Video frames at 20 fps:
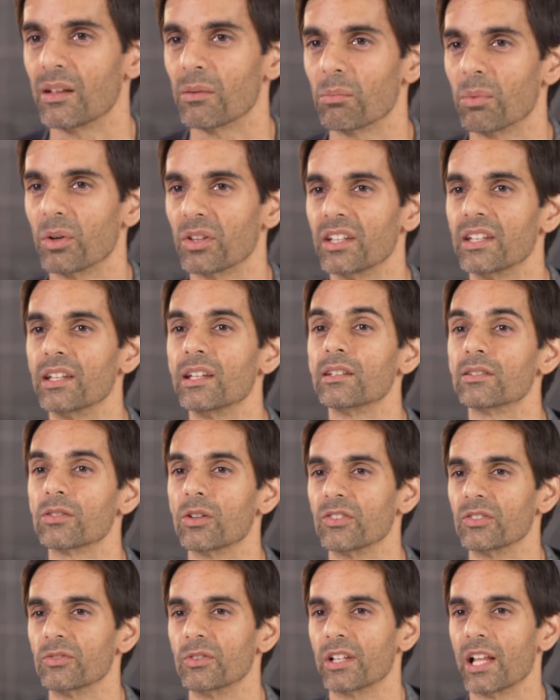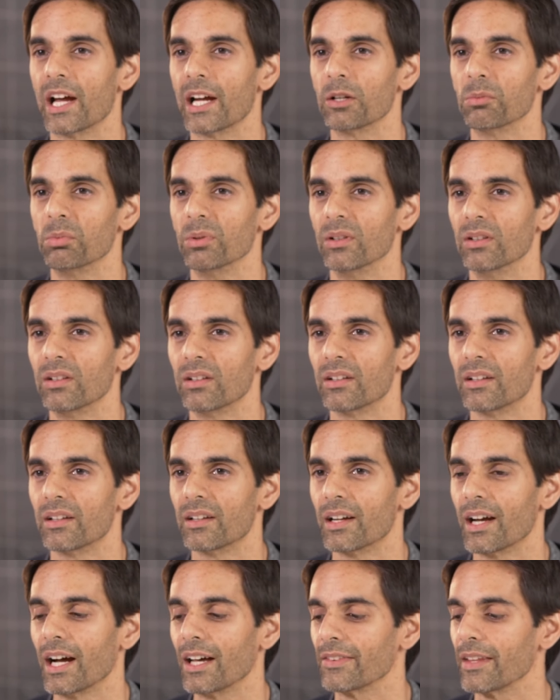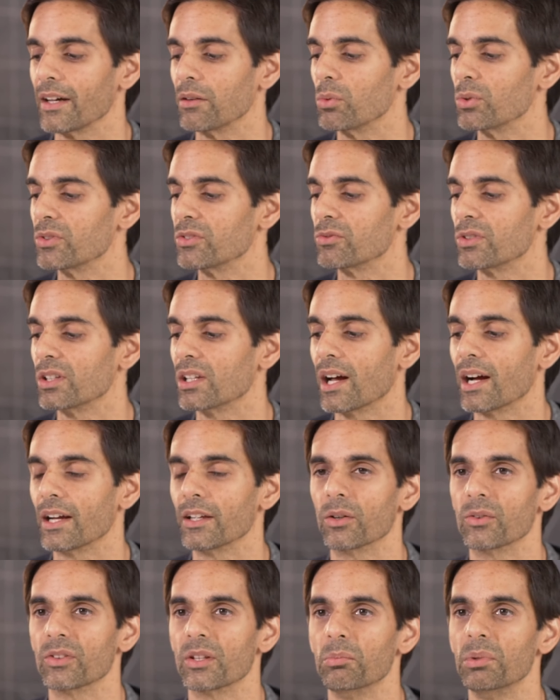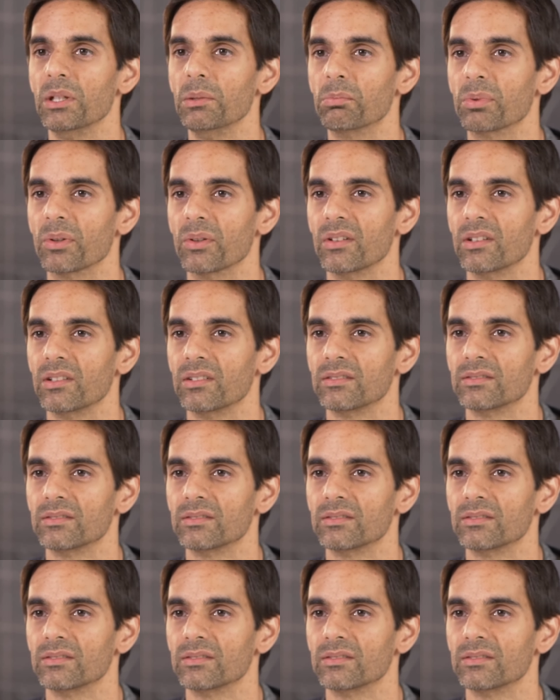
but it is unreliable, and I wouldn't rely on the beeper.